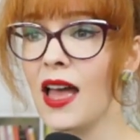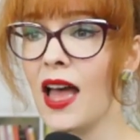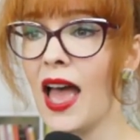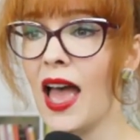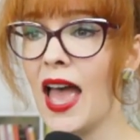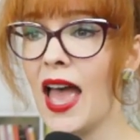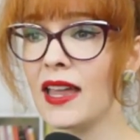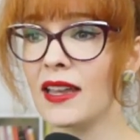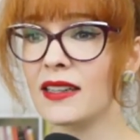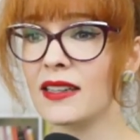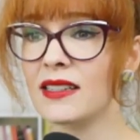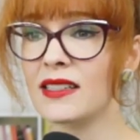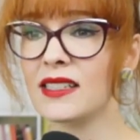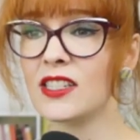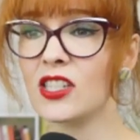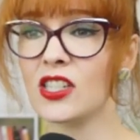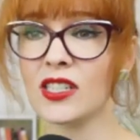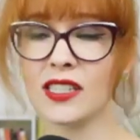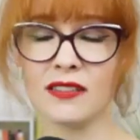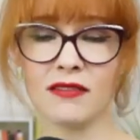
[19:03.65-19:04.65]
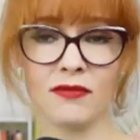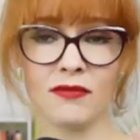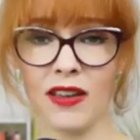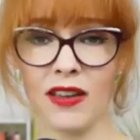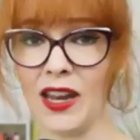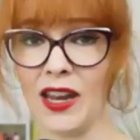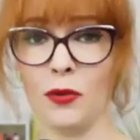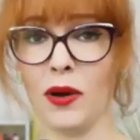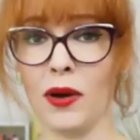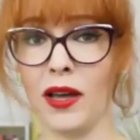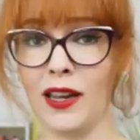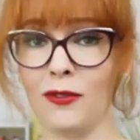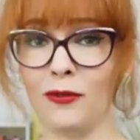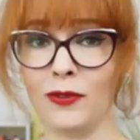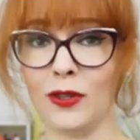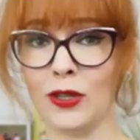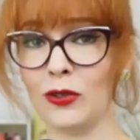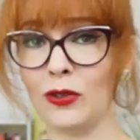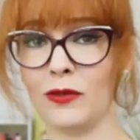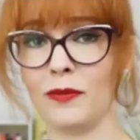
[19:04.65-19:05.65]
And just for anyone, if
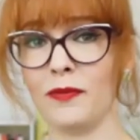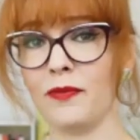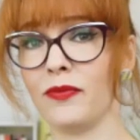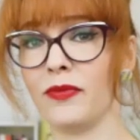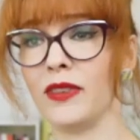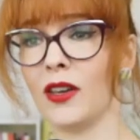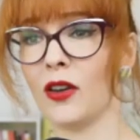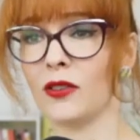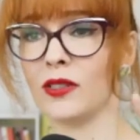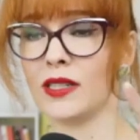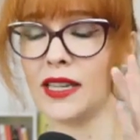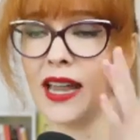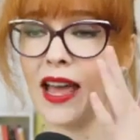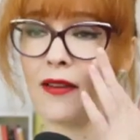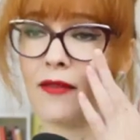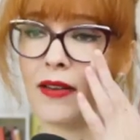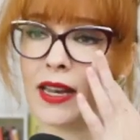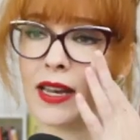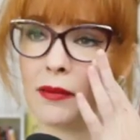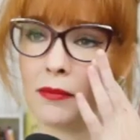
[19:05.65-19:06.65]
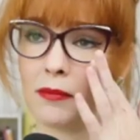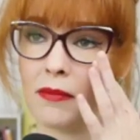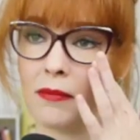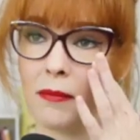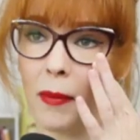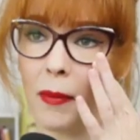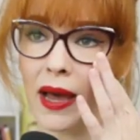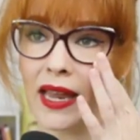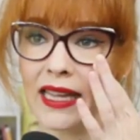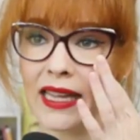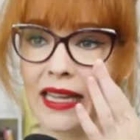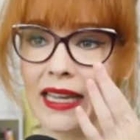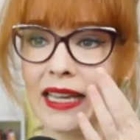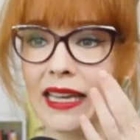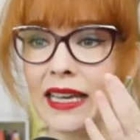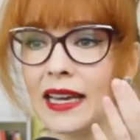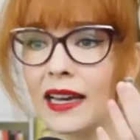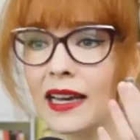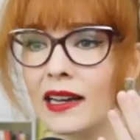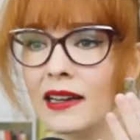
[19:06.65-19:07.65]
you did have any money
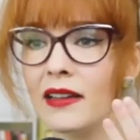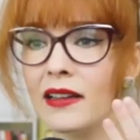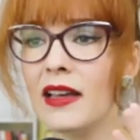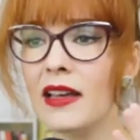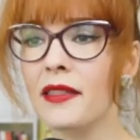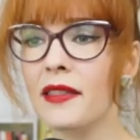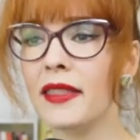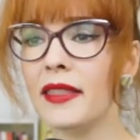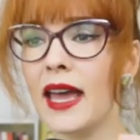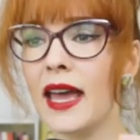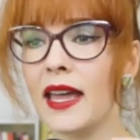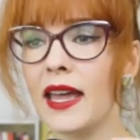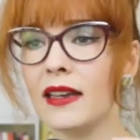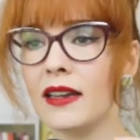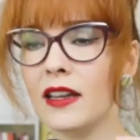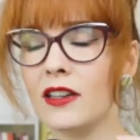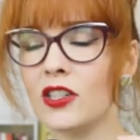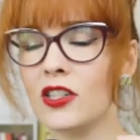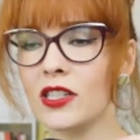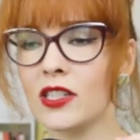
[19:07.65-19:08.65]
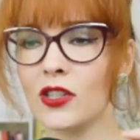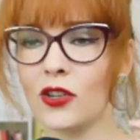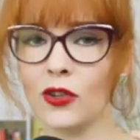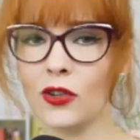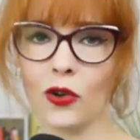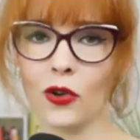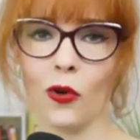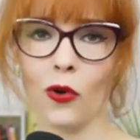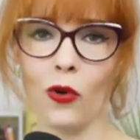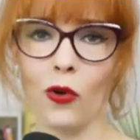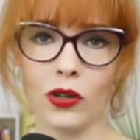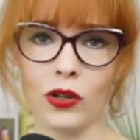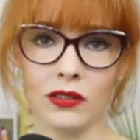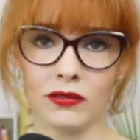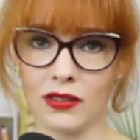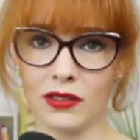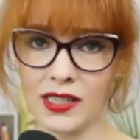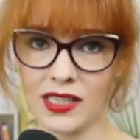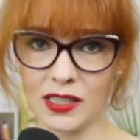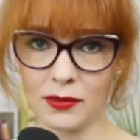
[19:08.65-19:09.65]
here, then just so you know, all
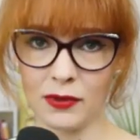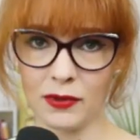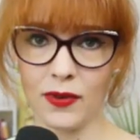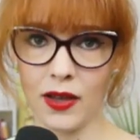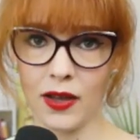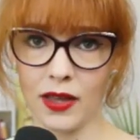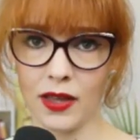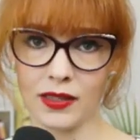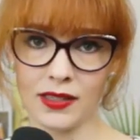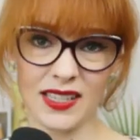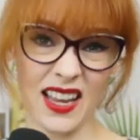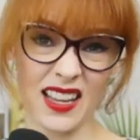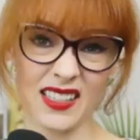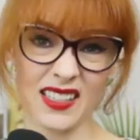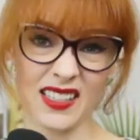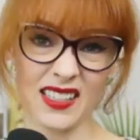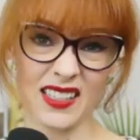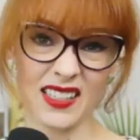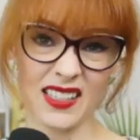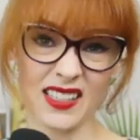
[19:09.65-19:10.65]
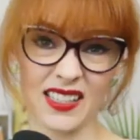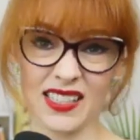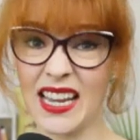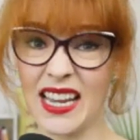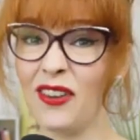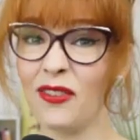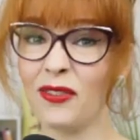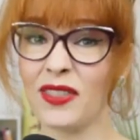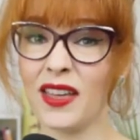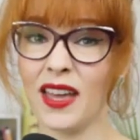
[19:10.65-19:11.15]
customer funds are safe.